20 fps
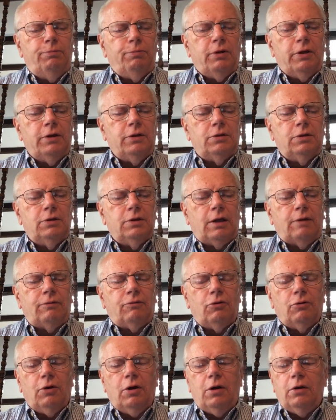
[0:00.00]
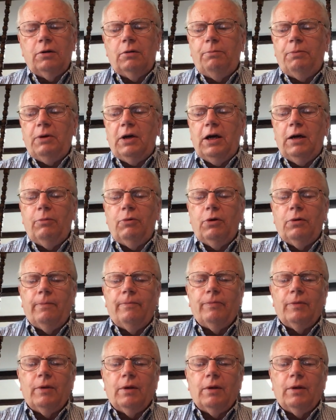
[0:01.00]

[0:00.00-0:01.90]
places. After all, the Bible